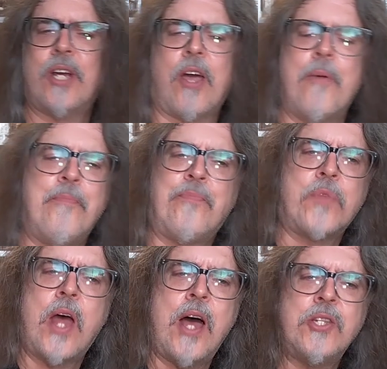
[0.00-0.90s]
like a
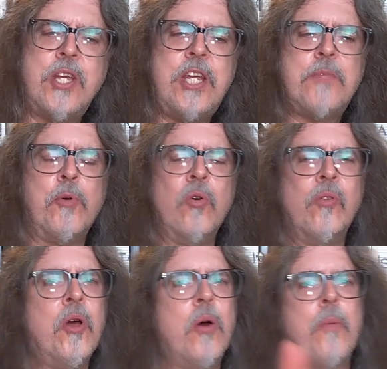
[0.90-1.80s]

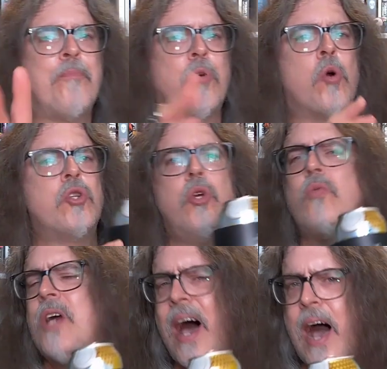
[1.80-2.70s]
teaspoon or two
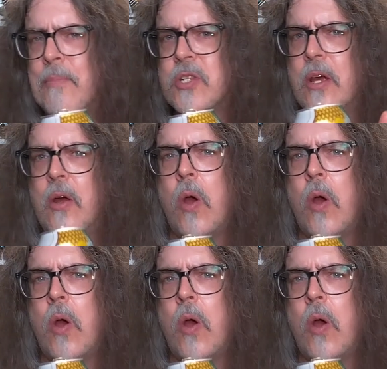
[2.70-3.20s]
tops